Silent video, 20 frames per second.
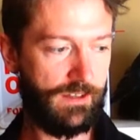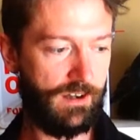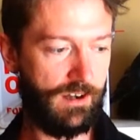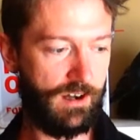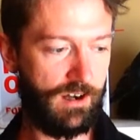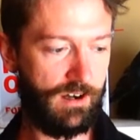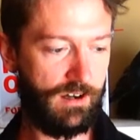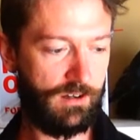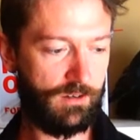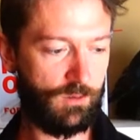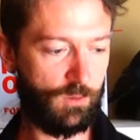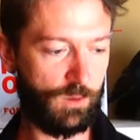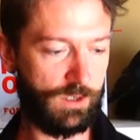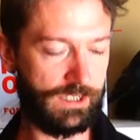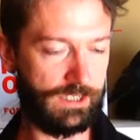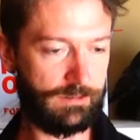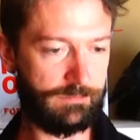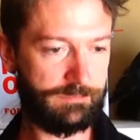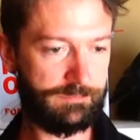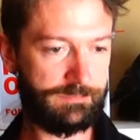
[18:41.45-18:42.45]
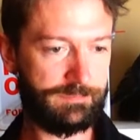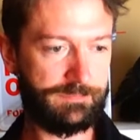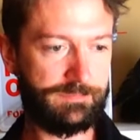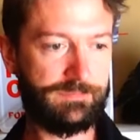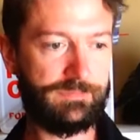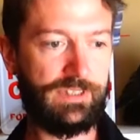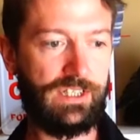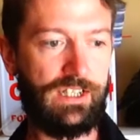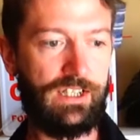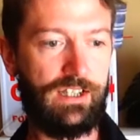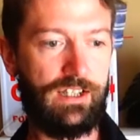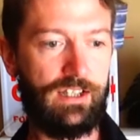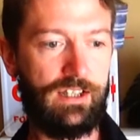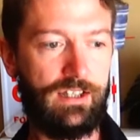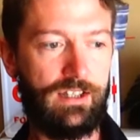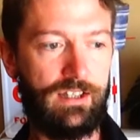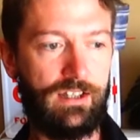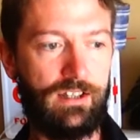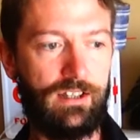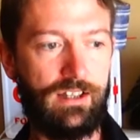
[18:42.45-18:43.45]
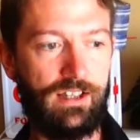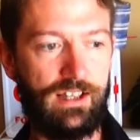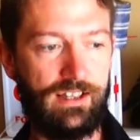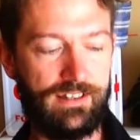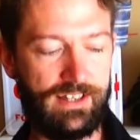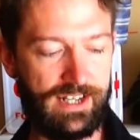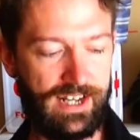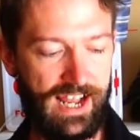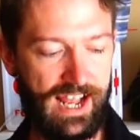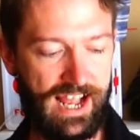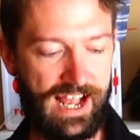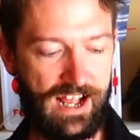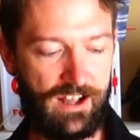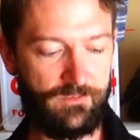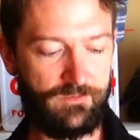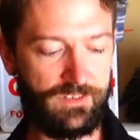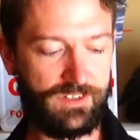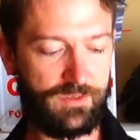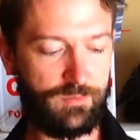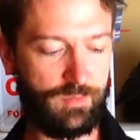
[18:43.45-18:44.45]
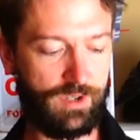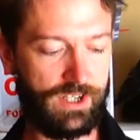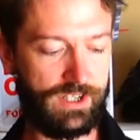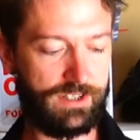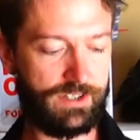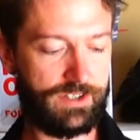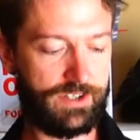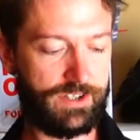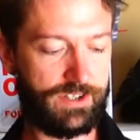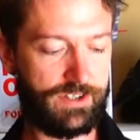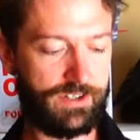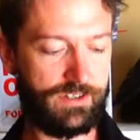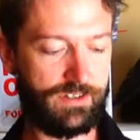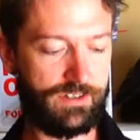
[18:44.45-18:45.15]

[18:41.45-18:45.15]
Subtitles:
AGWA, and then half as much